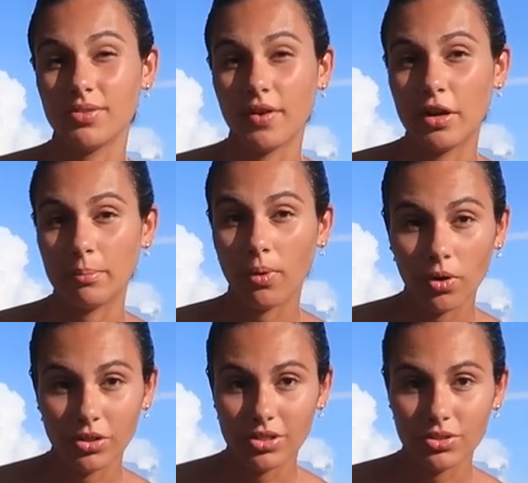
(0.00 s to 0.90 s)
it's very
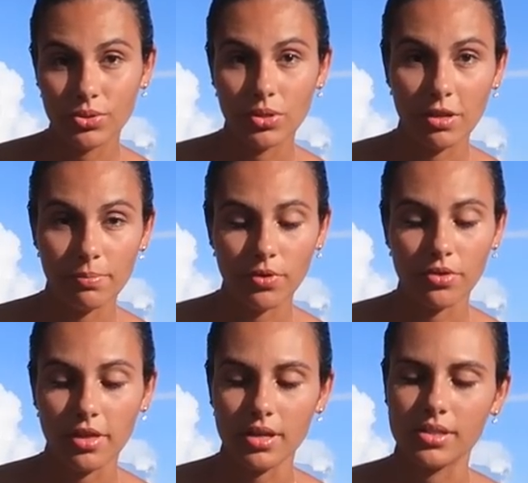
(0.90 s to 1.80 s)
important to keep your
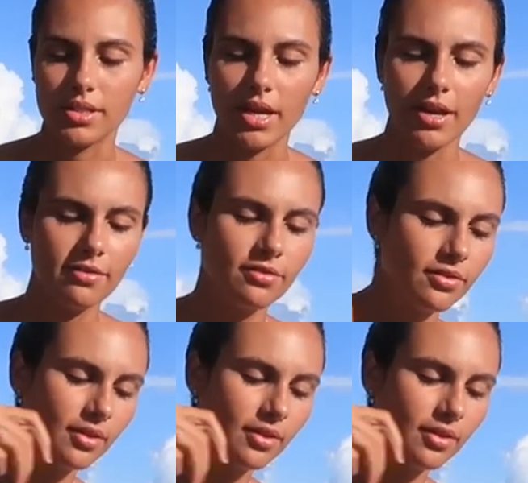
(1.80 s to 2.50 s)
things safe.